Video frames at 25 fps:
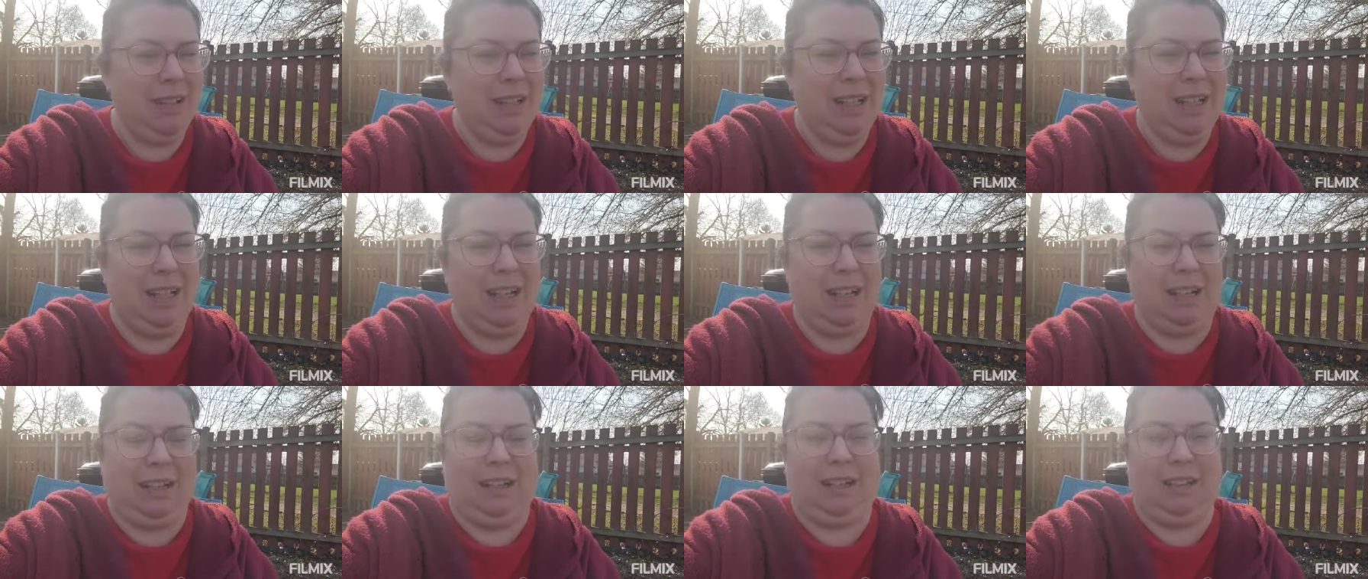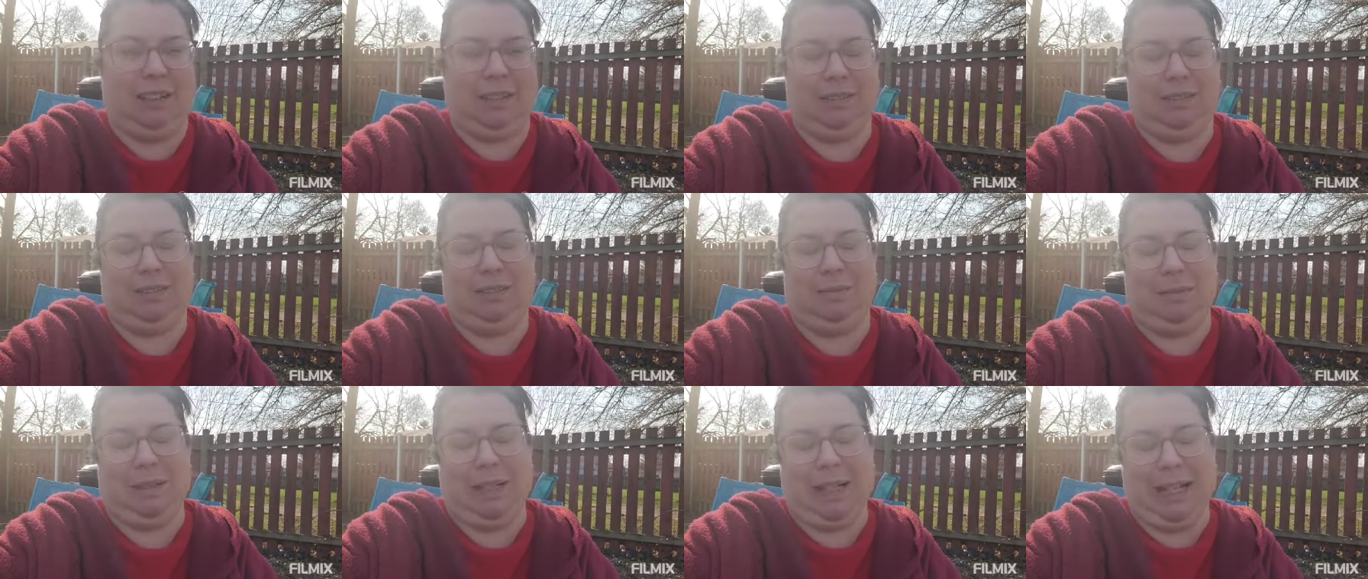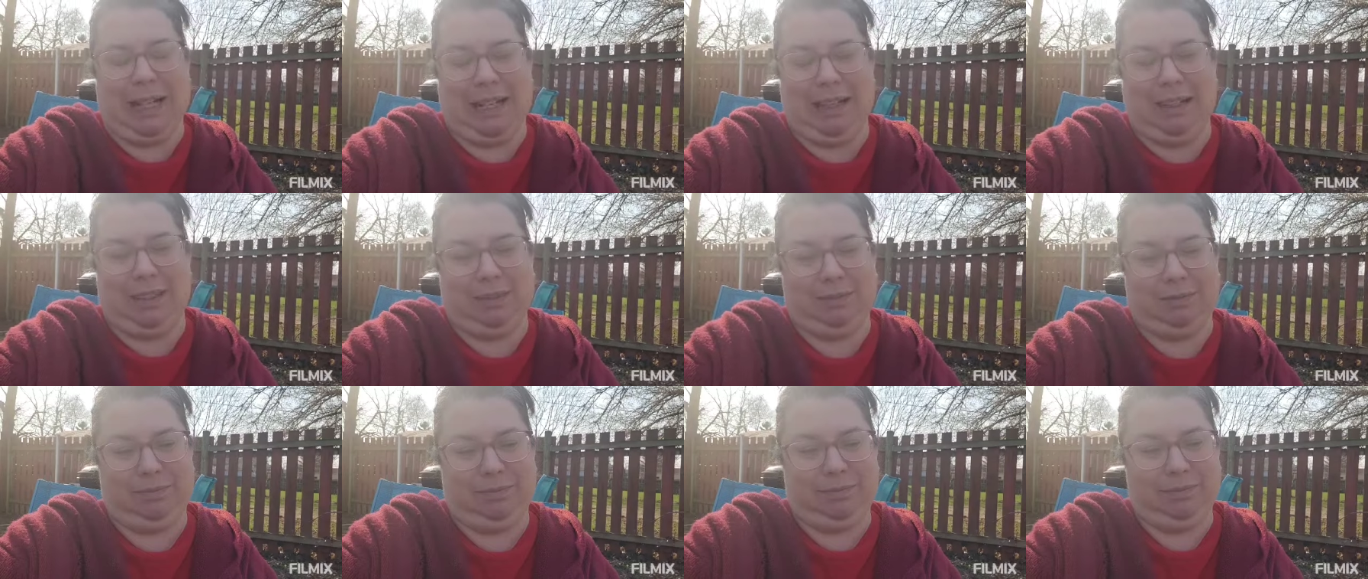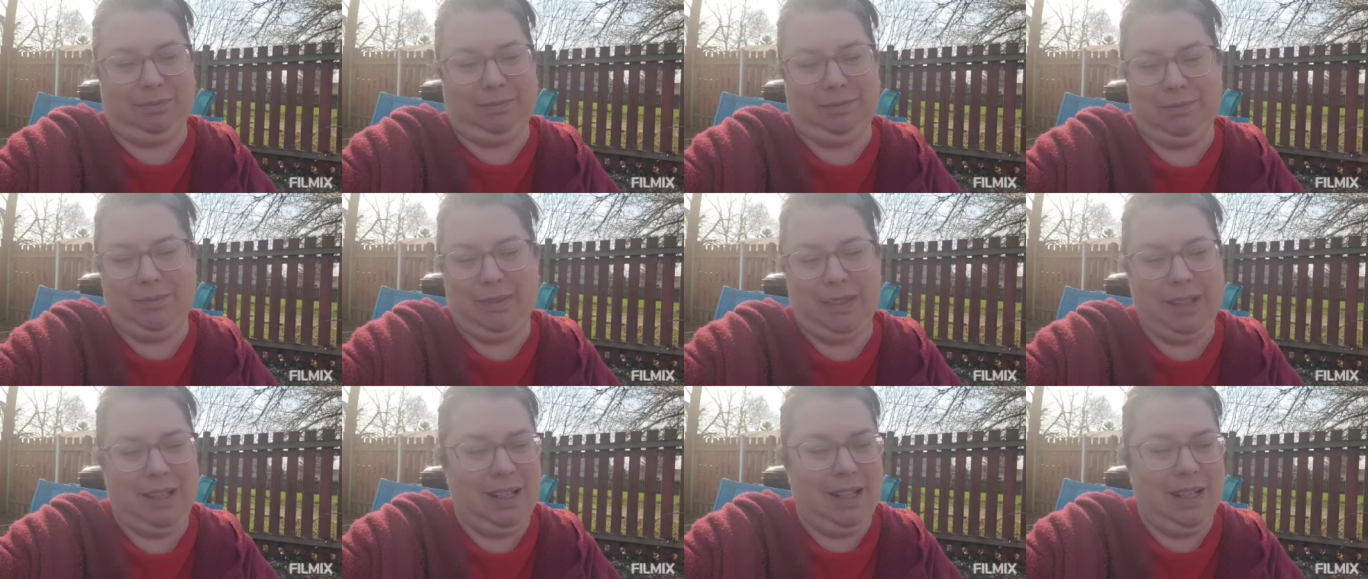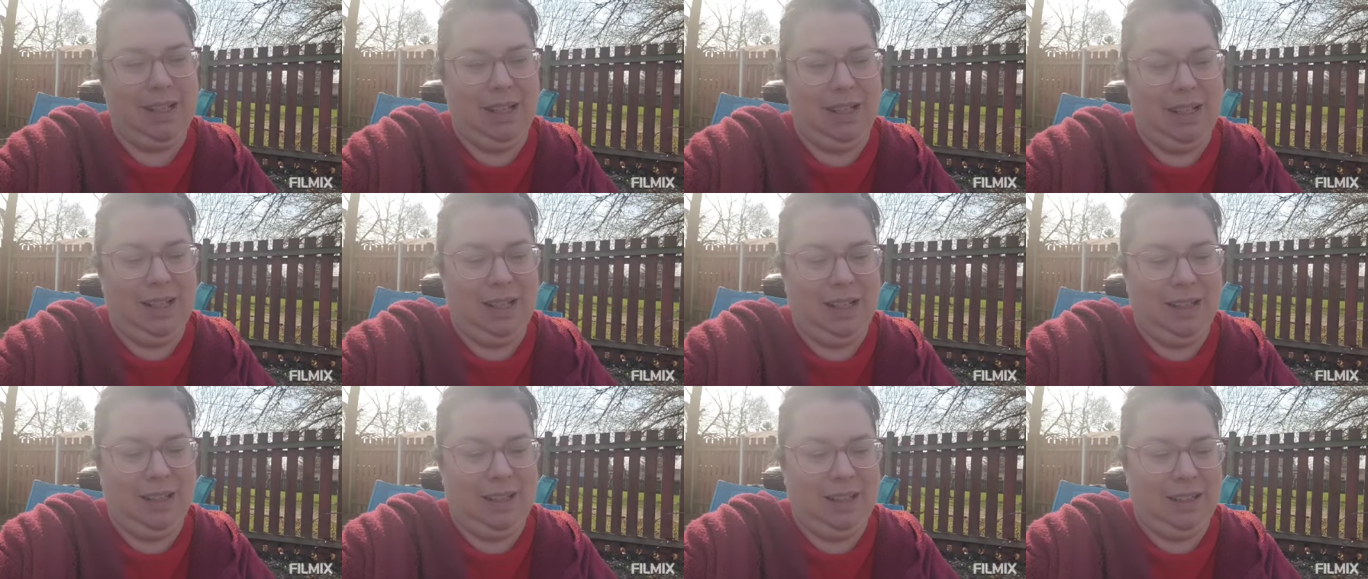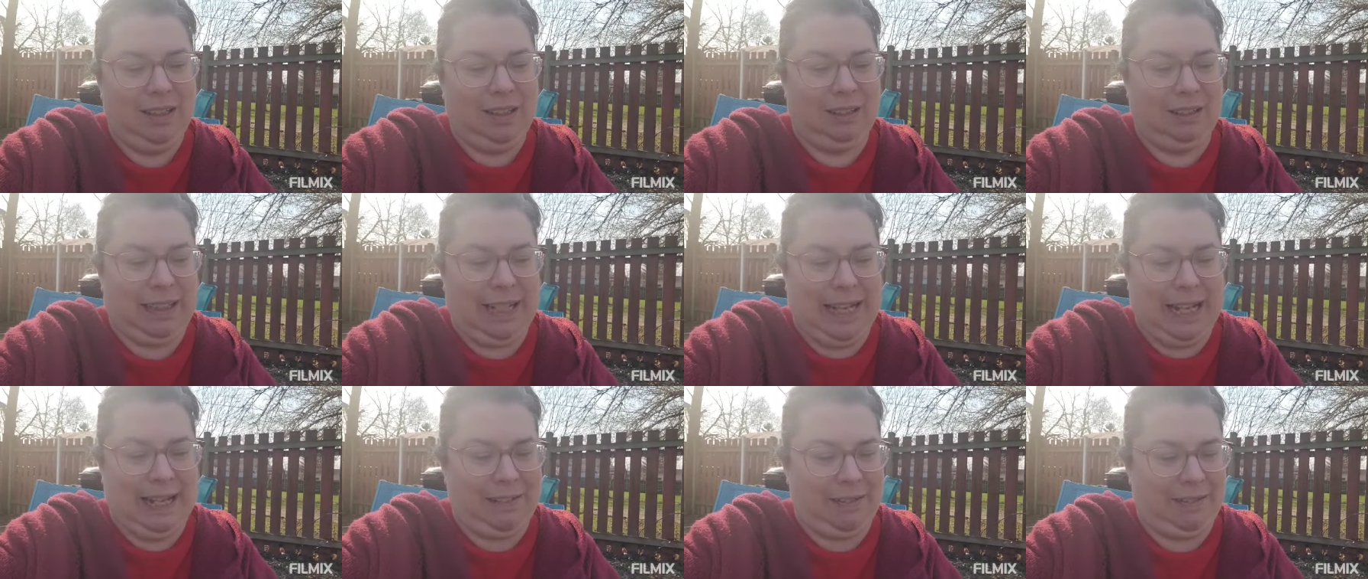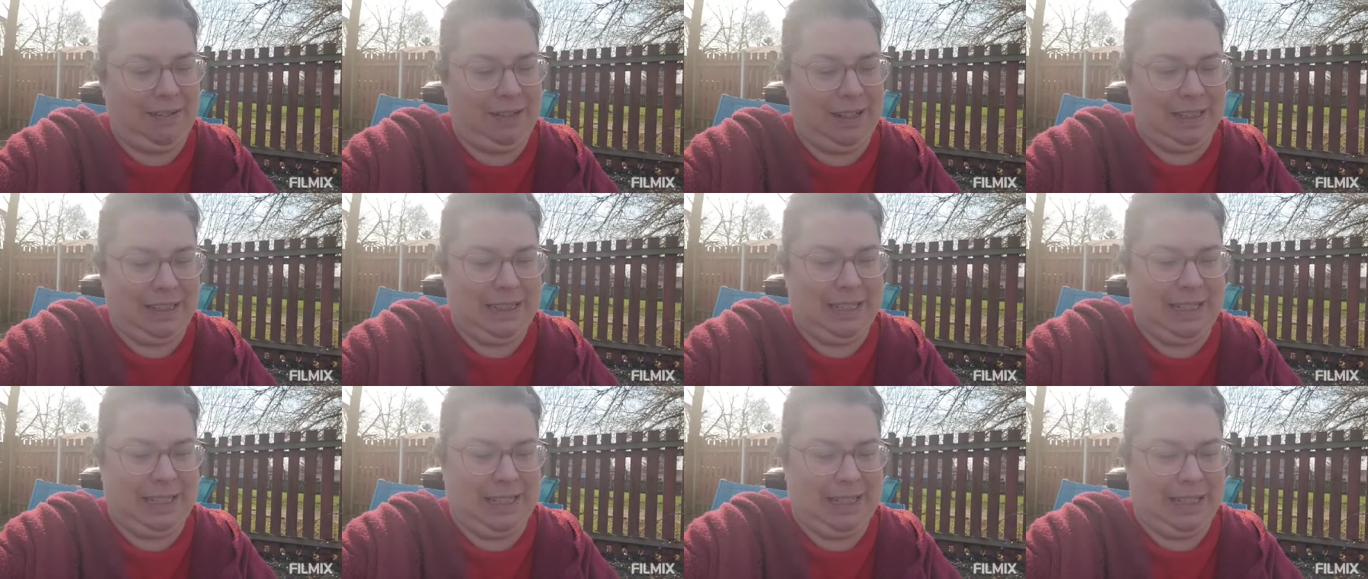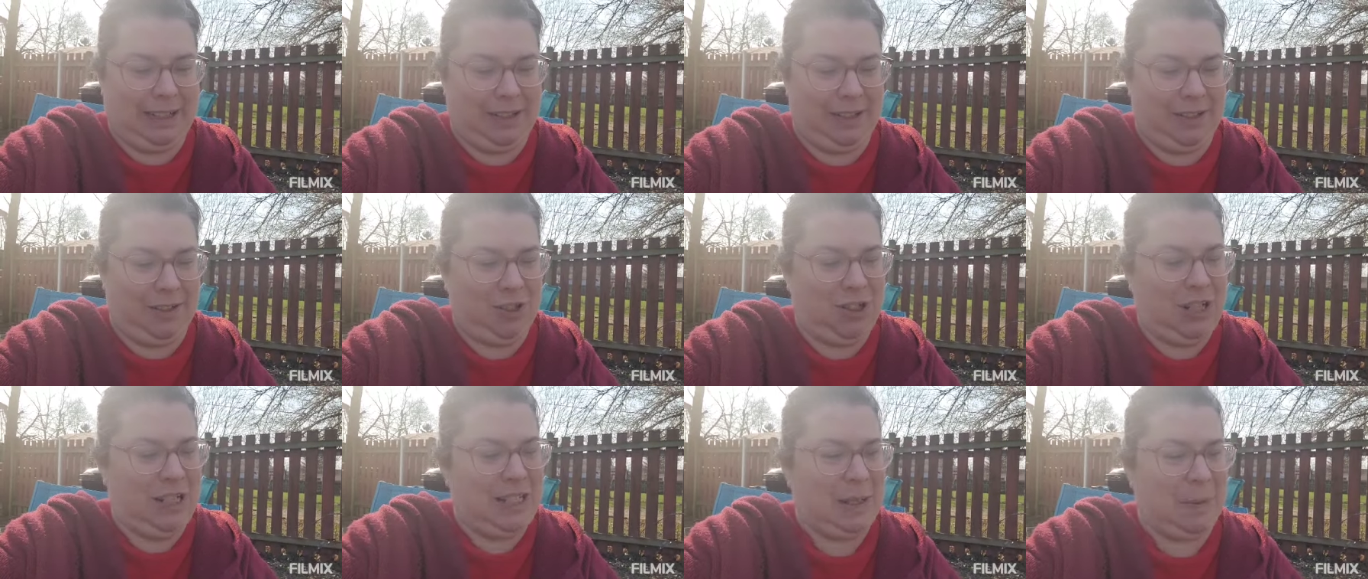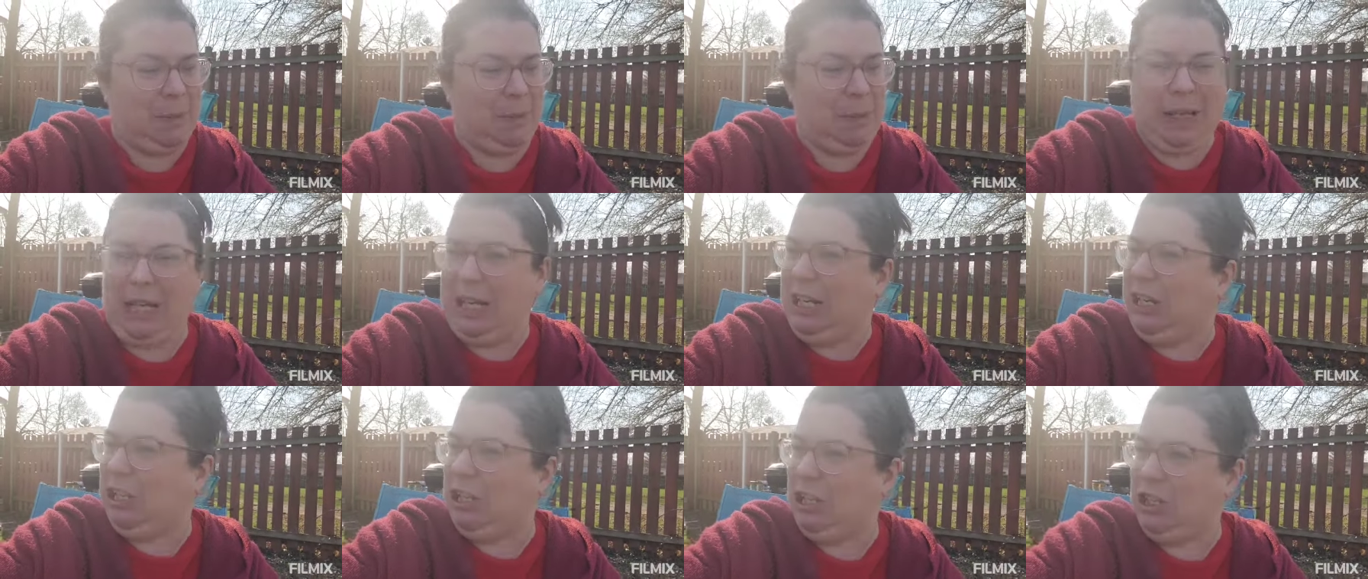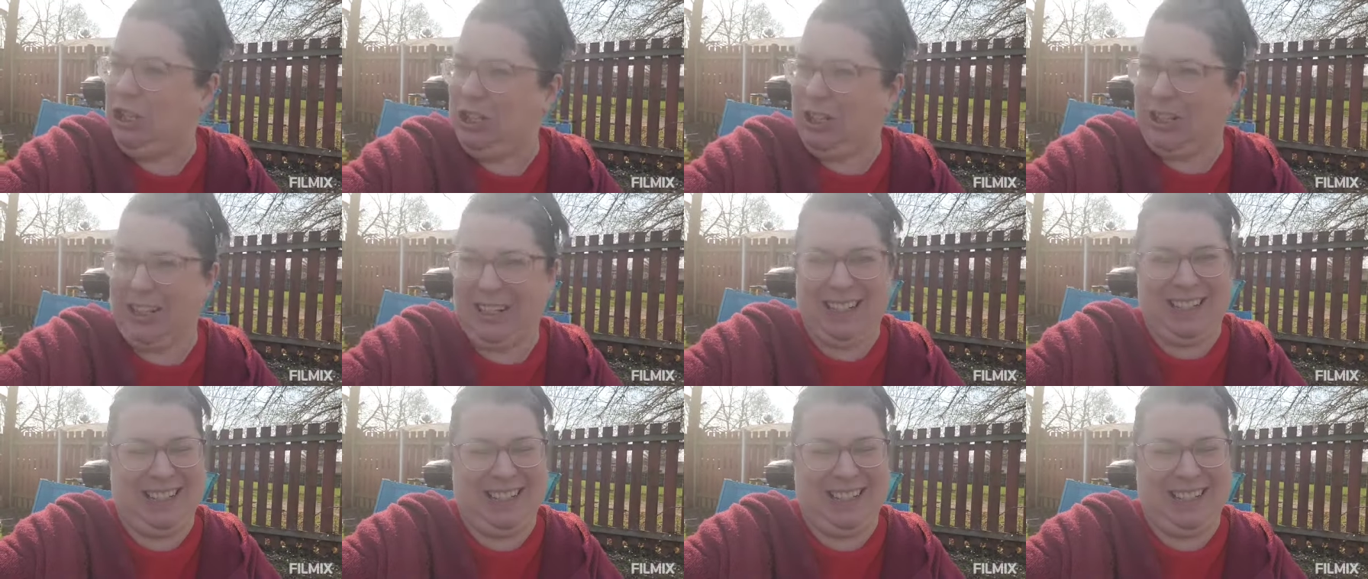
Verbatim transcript: Oh, yeah. Life, I tell you, she's a peach.